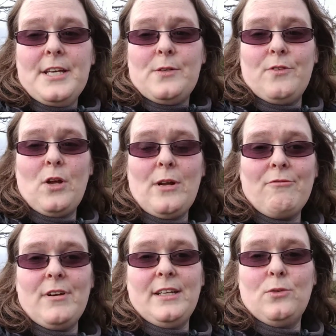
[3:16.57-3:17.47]
So if you don't
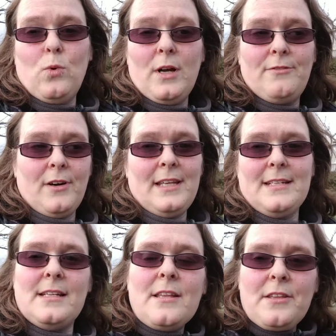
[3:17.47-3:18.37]
have really good Wi-Fi,
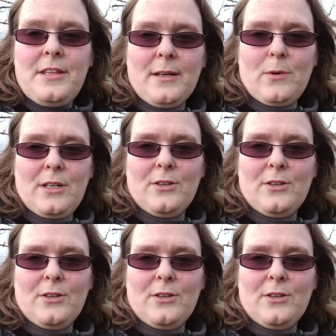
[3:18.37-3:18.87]
that's another thing when